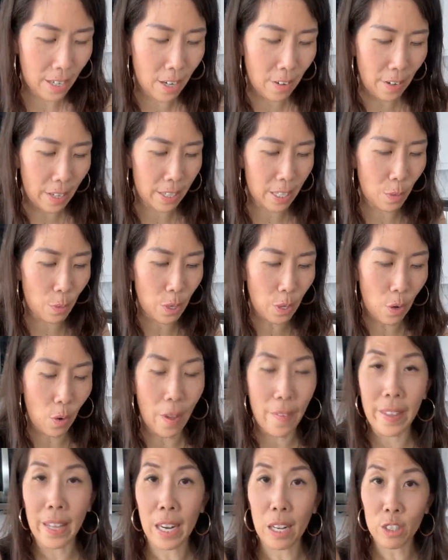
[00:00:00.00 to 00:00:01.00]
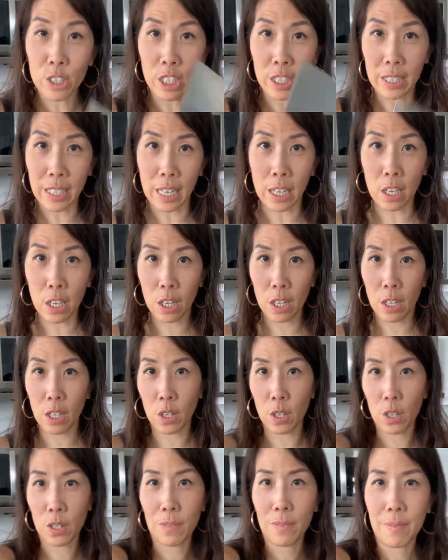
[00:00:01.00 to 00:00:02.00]
all right, there we go. And then I'll just like,
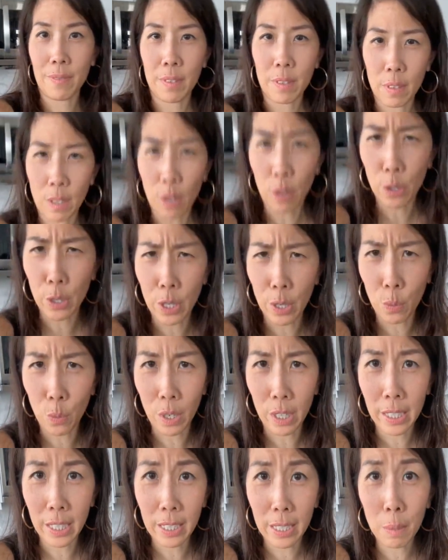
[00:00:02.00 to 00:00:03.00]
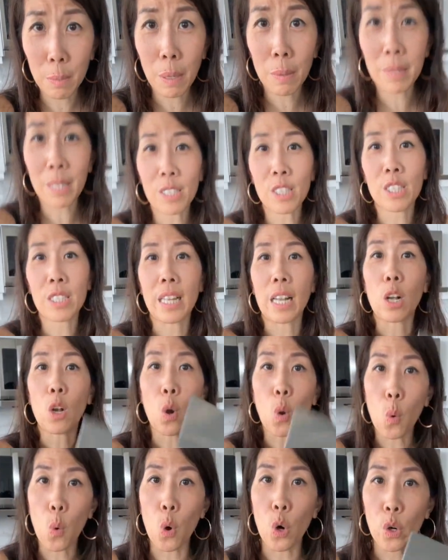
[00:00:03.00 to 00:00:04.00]
oh, you can watch. Sometimes I'll just
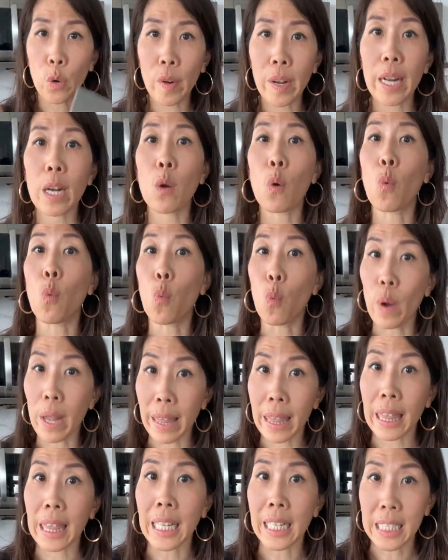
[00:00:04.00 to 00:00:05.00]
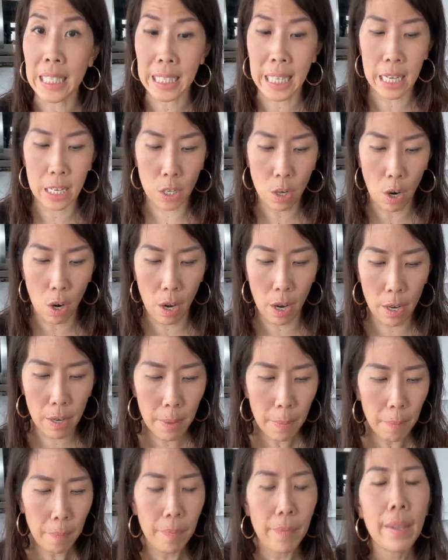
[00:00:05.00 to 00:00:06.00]
like quarter it with the skin
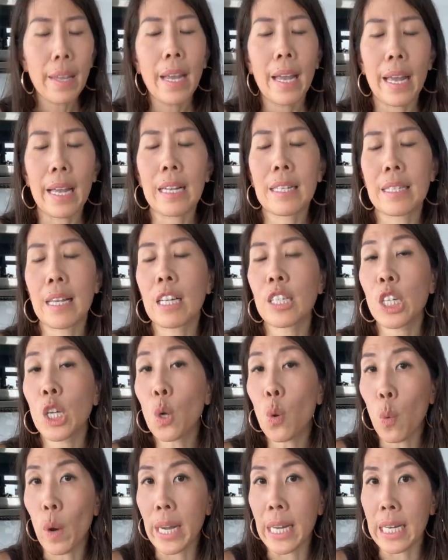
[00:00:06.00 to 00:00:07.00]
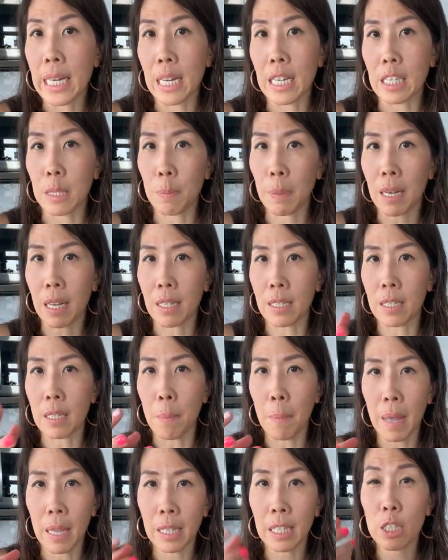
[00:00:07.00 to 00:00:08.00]
on. And it's actually quite nice because
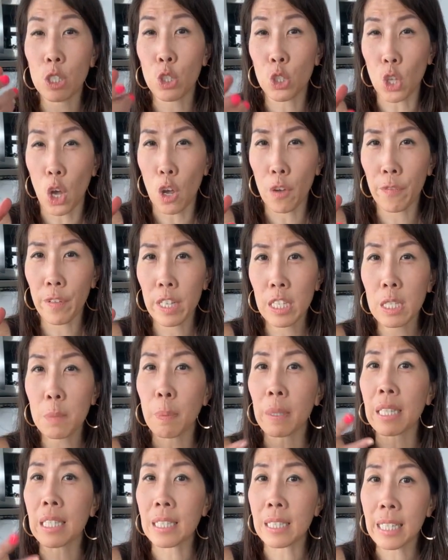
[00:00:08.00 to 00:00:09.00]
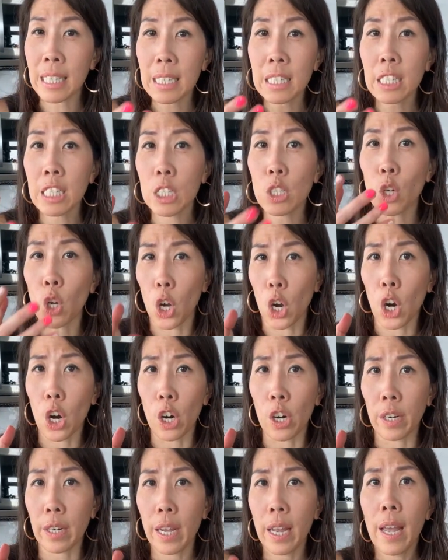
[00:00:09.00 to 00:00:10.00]
the melon softens, but the skin's still
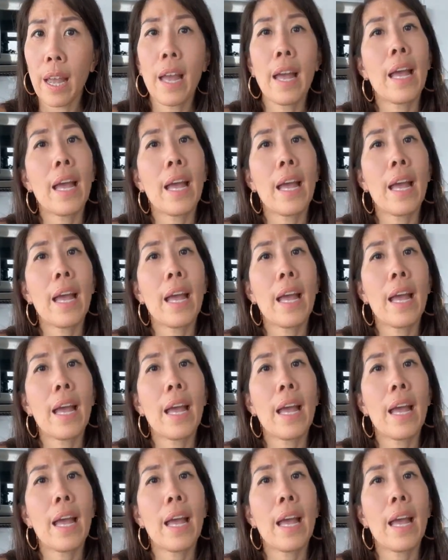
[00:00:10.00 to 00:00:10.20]
hard.